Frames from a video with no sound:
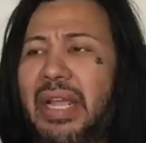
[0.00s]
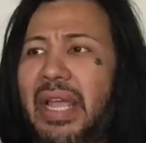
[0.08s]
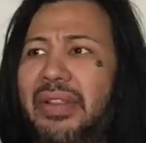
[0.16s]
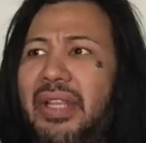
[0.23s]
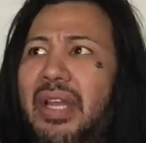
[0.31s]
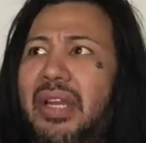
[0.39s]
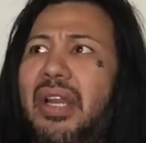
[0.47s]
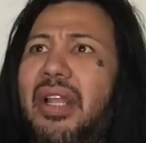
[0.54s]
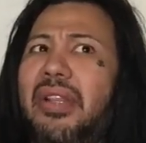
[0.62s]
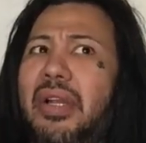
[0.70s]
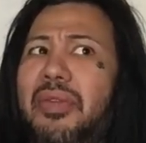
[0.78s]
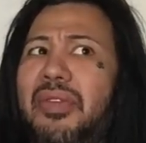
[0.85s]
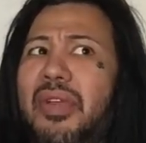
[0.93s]
And then
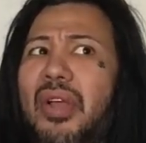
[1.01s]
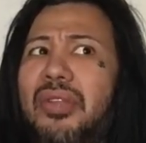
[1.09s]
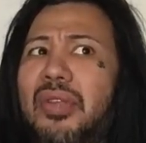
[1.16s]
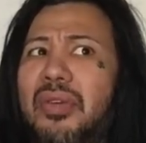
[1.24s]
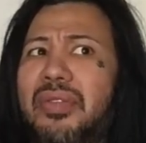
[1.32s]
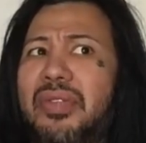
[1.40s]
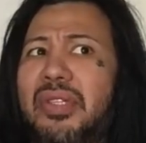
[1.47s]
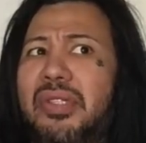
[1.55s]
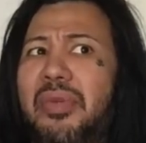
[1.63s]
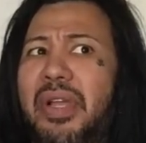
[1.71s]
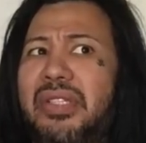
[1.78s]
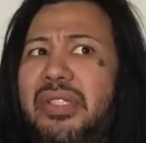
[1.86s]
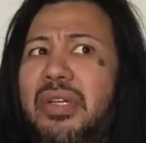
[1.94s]
there was also a
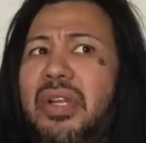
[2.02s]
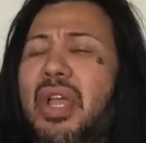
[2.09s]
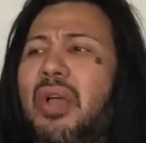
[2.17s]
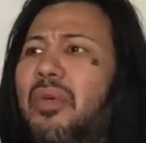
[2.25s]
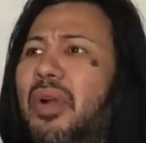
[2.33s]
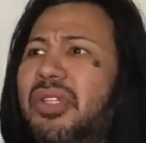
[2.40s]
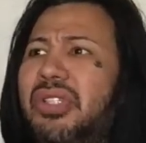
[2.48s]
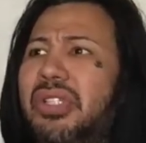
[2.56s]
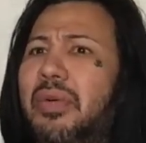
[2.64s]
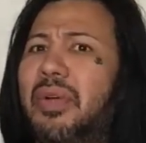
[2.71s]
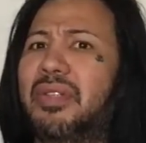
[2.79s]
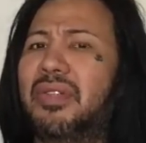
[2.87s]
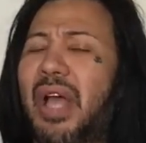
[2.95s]
situation where she
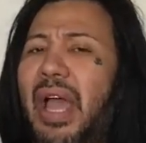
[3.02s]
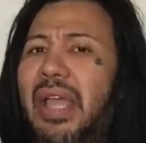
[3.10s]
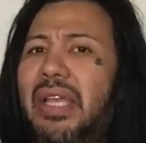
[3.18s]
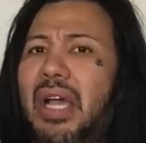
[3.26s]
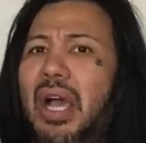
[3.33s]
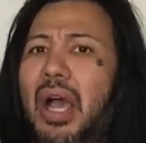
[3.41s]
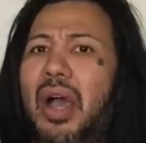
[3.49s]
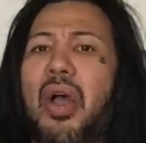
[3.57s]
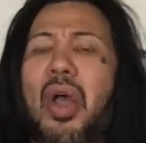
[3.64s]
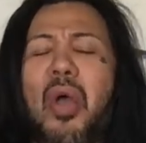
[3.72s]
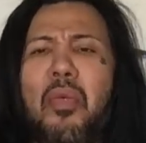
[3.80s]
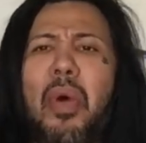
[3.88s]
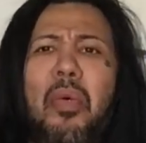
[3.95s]
was like, uh,
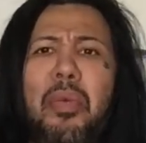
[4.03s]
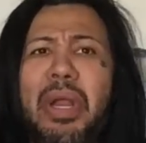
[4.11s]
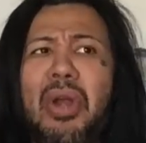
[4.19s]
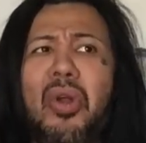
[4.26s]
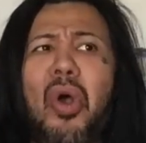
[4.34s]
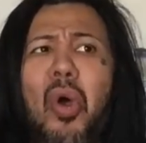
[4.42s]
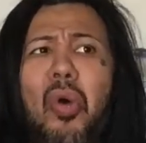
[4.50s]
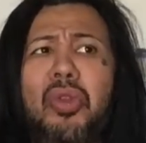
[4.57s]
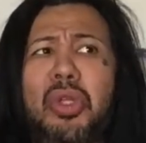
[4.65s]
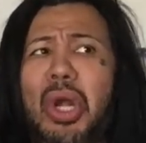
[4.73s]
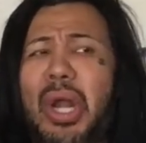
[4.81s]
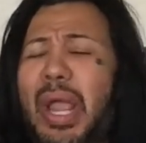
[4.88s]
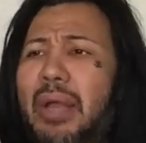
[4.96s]
well, we're
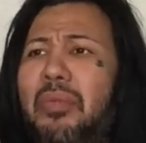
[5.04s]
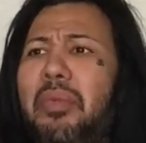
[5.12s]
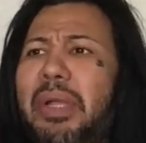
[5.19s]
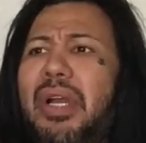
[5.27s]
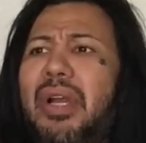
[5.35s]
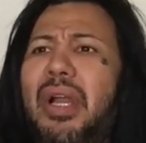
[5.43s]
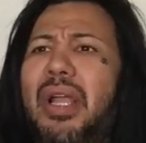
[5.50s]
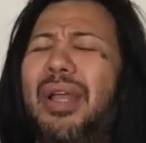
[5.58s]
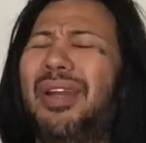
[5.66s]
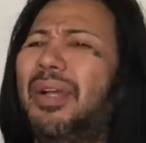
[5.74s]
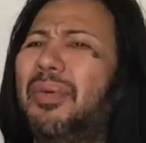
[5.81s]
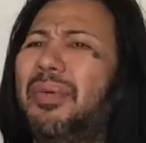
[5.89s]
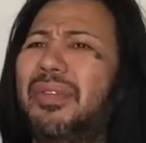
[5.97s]
older and we're,
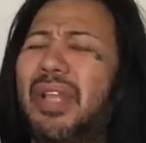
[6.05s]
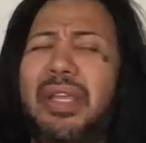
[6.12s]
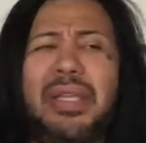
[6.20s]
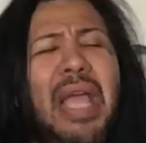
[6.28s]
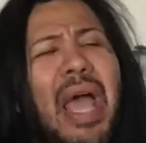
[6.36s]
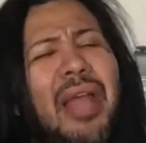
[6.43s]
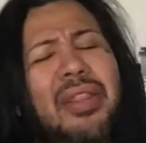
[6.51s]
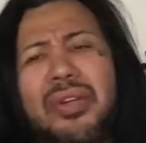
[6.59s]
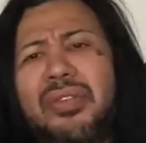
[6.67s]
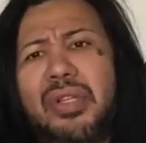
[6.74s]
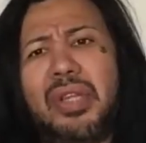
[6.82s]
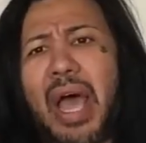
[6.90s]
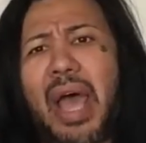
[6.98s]
and it was like, yeah, there's
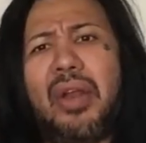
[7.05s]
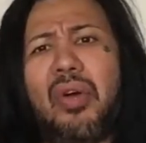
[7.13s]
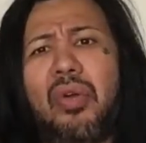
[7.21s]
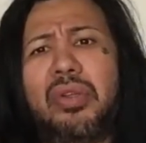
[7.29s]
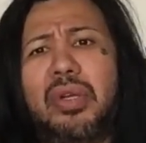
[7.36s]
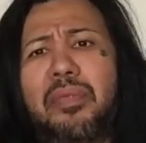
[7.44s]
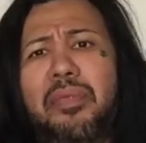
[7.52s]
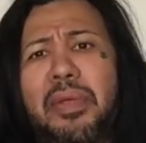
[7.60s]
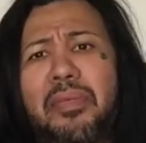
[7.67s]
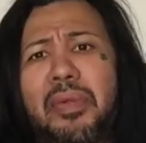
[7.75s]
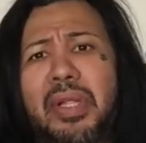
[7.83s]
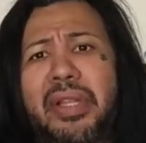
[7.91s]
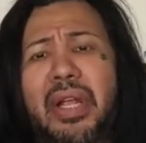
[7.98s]
a lot of older
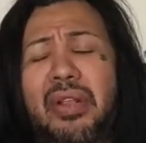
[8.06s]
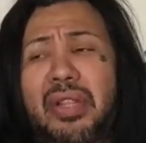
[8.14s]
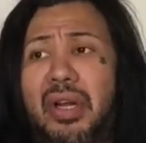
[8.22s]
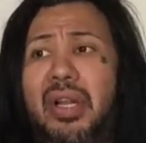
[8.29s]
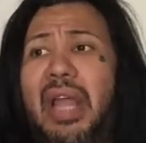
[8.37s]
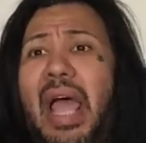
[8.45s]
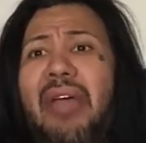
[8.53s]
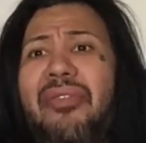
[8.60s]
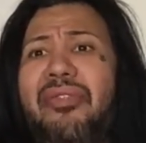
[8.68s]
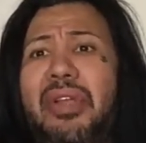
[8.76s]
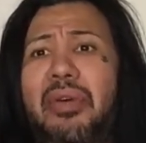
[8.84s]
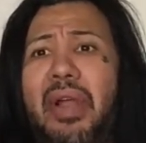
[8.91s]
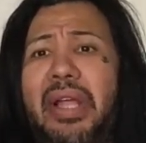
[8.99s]
people in there that are
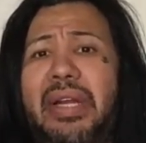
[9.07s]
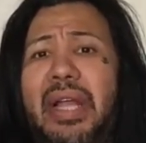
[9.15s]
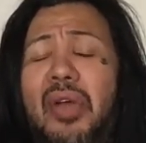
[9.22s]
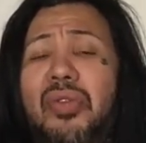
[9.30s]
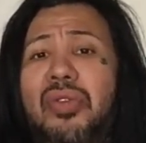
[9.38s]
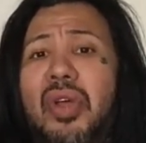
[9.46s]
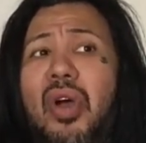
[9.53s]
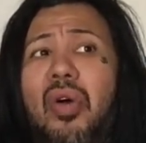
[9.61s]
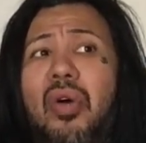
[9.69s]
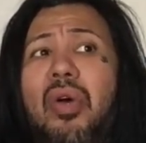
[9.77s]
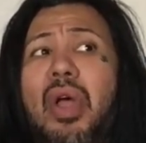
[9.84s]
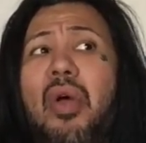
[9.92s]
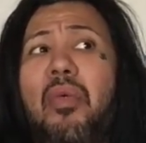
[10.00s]
laughing right now.
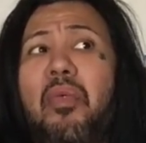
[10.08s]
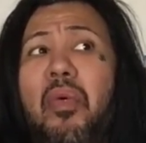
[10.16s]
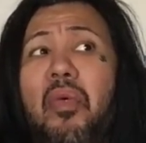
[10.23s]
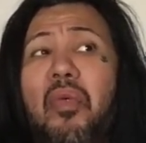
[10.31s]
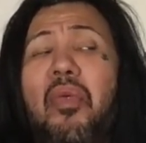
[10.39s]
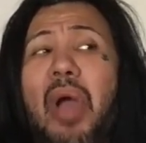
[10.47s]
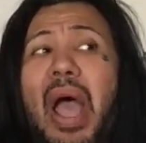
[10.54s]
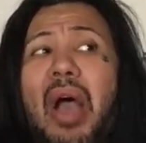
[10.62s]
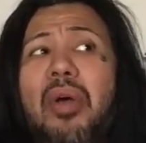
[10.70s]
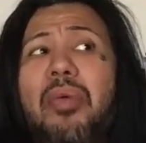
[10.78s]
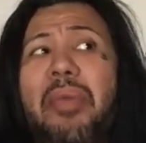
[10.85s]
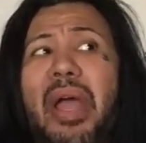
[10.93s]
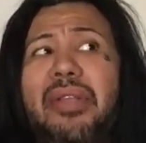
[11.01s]
So w-
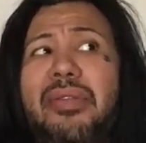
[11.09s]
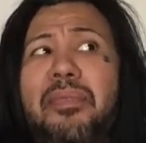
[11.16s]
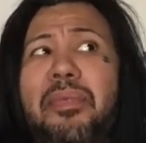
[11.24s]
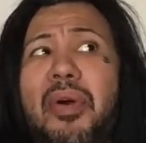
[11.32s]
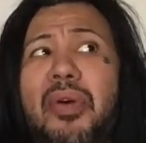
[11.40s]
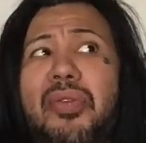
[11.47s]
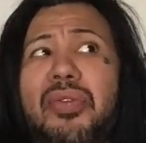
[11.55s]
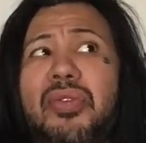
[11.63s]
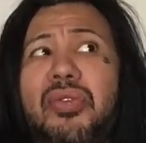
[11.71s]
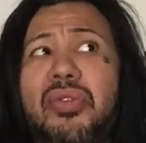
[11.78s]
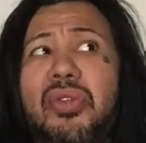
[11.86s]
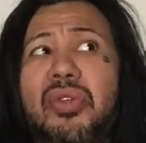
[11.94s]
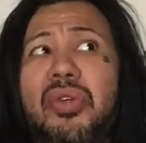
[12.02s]
how am I
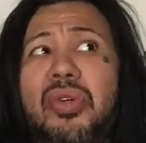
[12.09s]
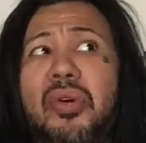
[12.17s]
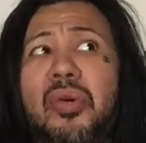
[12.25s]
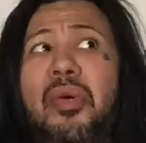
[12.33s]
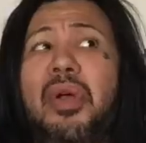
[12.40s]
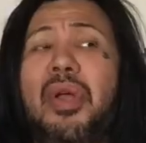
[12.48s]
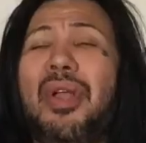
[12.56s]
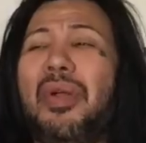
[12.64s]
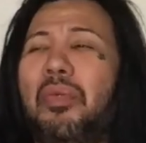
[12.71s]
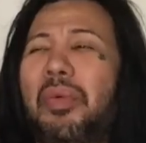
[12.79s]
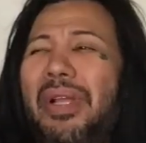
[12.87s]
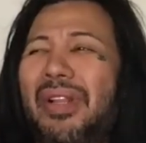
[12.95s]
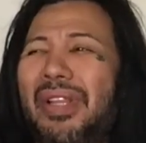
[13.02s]
supposed to
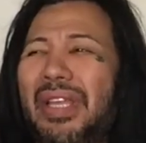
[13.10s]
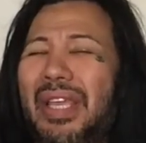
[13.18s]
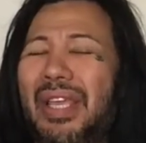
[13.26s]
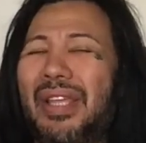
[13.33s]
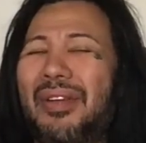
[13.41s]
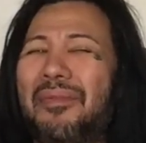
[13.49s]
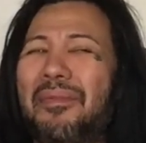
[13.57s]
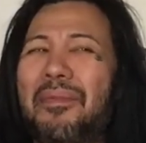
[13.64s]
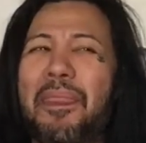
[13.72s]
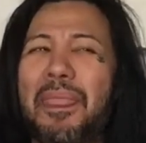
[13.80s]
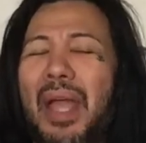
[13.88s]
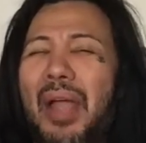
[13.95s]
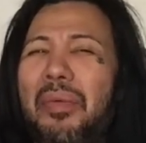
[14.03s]
really,
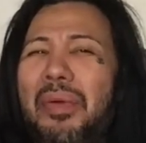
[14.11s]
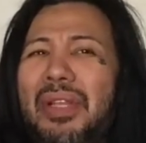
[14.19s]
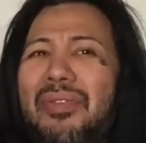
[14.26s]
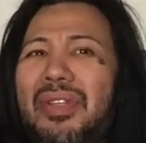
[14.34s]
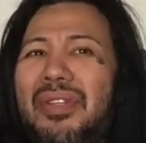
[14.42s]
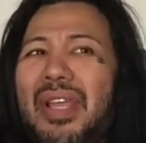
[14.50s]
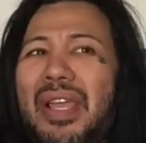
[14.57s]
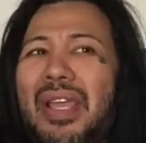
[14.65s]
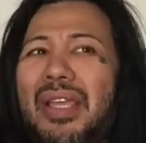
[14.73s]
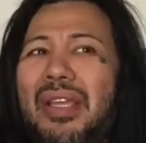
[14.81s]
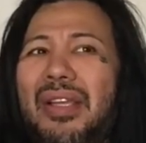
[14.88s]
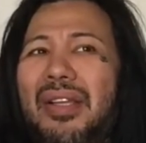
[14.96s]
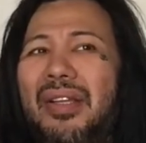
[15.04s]
I wouldn't even
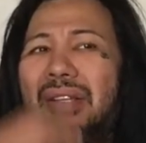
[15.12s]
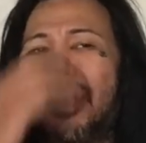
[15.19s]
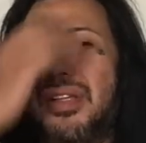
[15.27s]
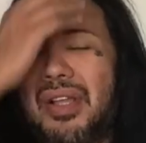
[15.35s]
say,